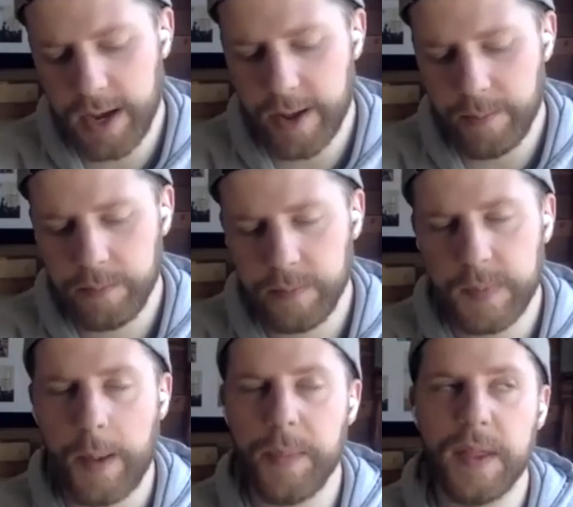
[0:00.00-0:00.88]

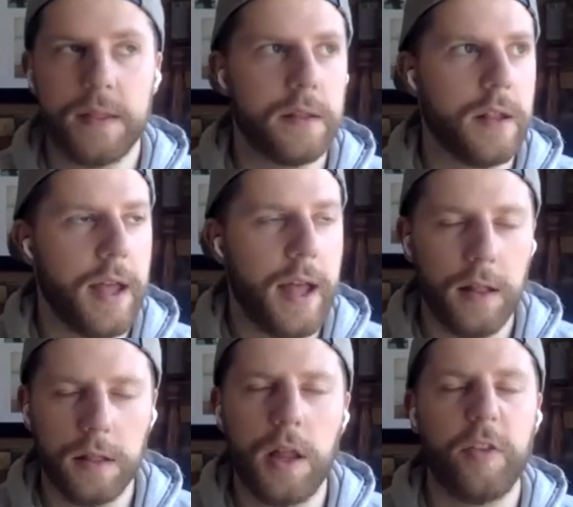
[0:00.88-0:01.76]
I mean, a
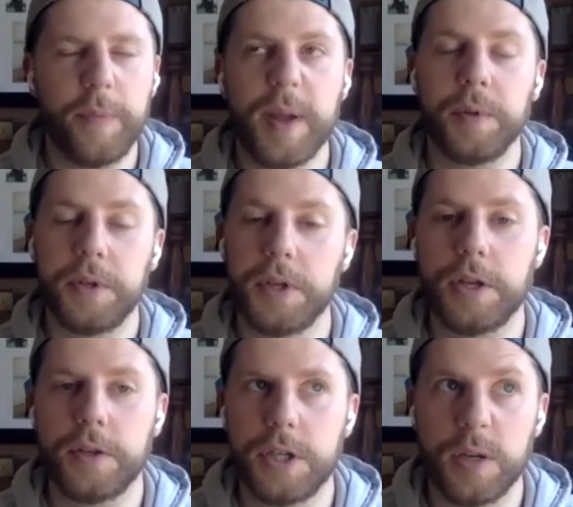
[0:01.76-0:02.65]
lot of people do
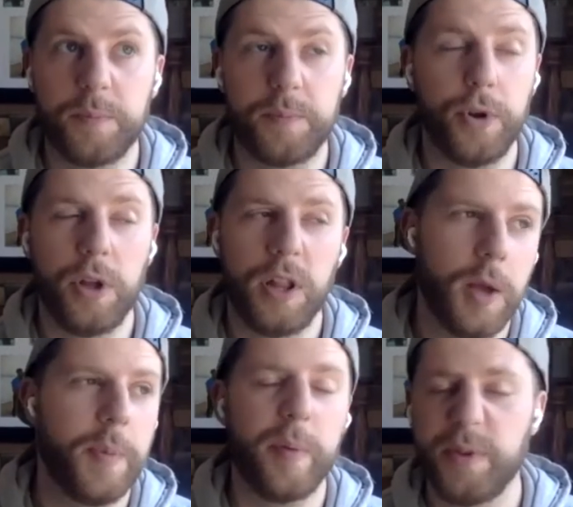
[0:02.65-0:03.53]
YouTube, but a
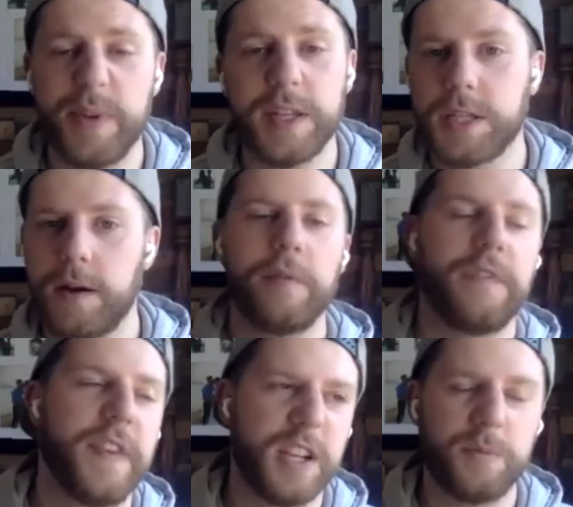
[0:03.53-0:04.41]
lot of people do Instagram
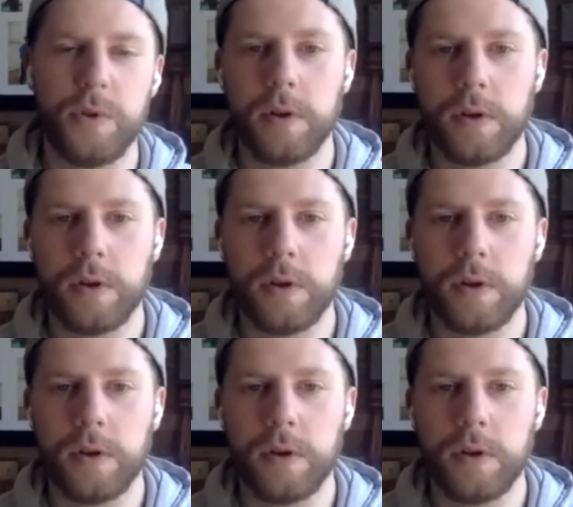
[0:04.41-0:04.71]
and Facebook.